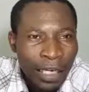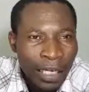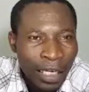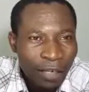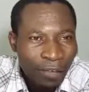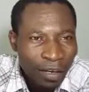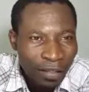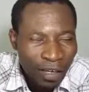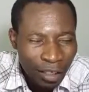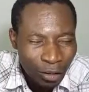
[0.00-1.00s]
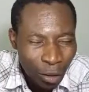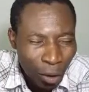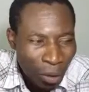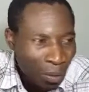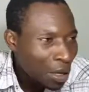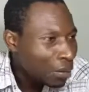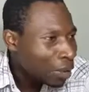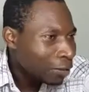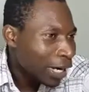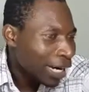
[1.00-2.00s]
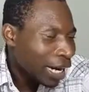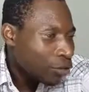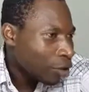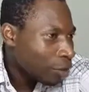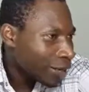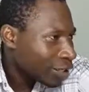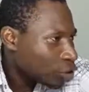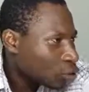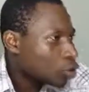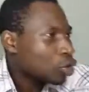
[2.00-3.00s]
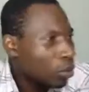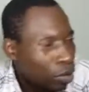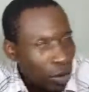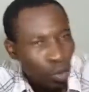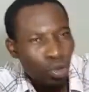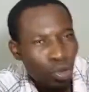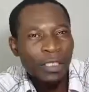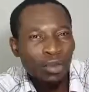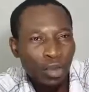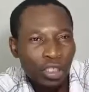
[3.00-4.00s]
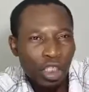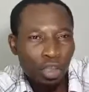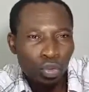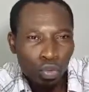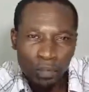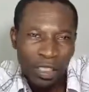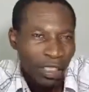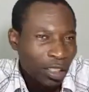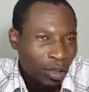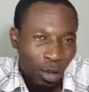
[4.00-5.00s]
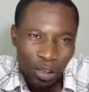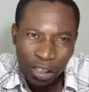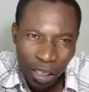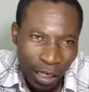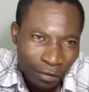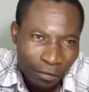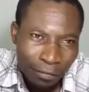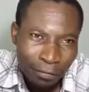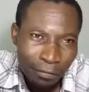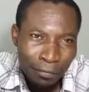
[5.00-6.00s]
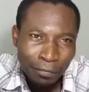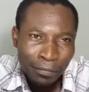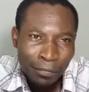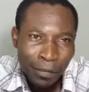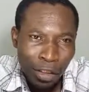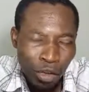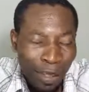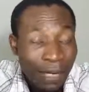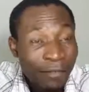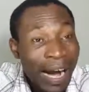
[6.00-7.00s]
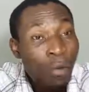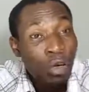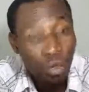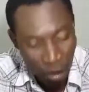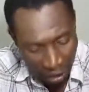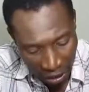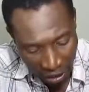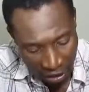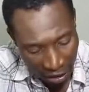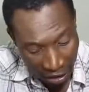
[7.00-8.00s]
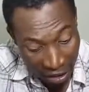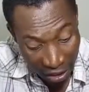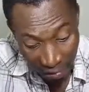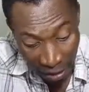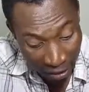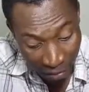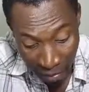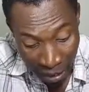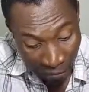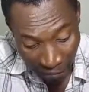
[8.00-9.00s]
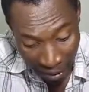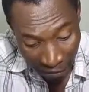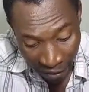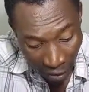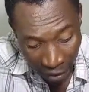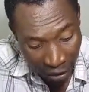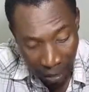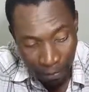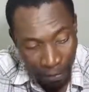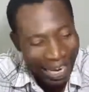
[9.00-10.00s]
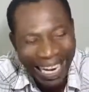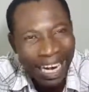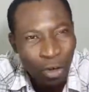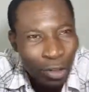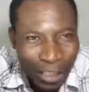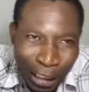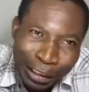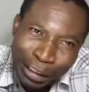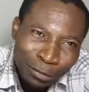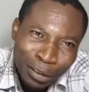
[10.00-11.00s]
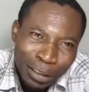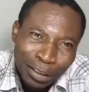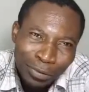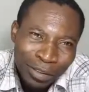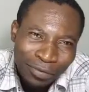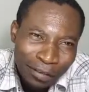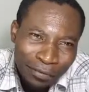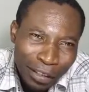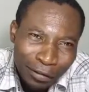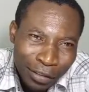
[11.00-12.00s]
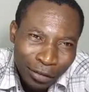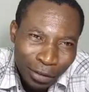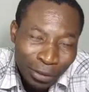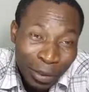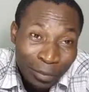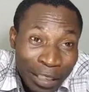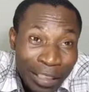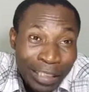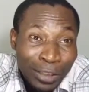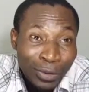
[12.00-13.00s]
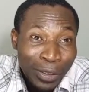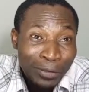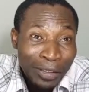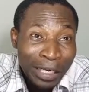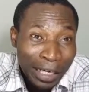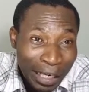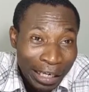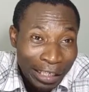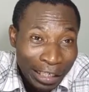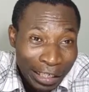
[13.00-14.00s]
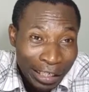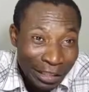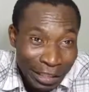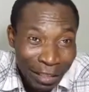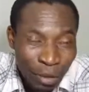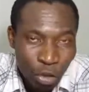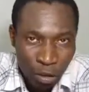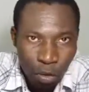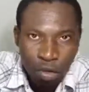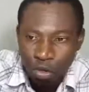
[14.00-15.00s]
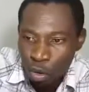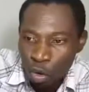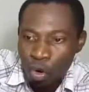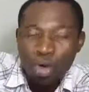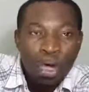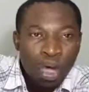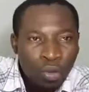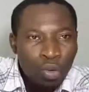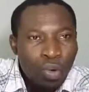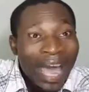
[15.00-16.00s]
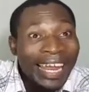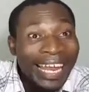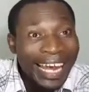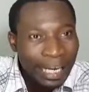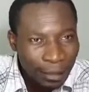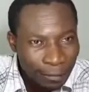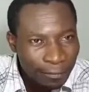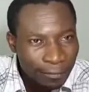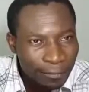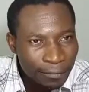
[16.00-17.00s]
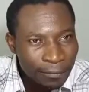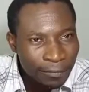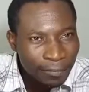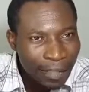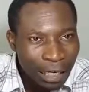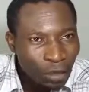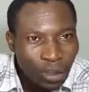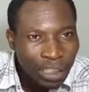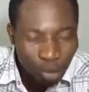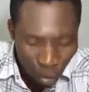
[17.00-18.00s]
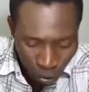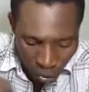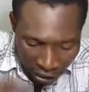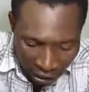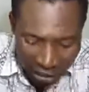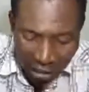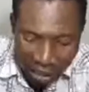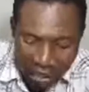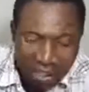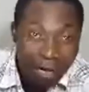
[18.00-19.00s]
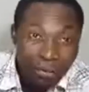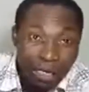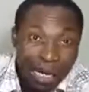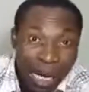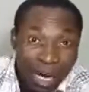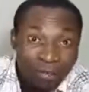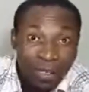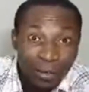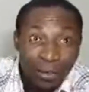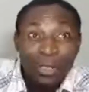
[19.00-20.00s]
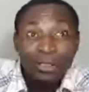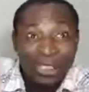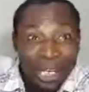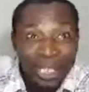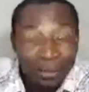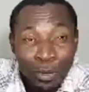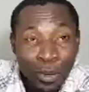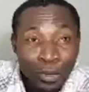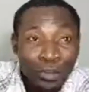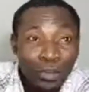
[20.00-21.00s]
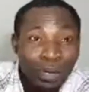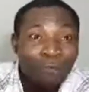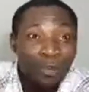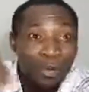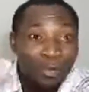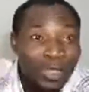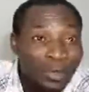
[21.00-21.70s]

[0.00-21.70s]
If anything at all, maybe I can recommend you to somebody who's been doing this wood business all his life. If I want to start it, this is my 5,000 capital. I cannot start this business with 5,000. So maybe it's 200 Ghana that I can start because I want to go through and learn. I don't just want to take the last capital I have and go and try it because you have promised me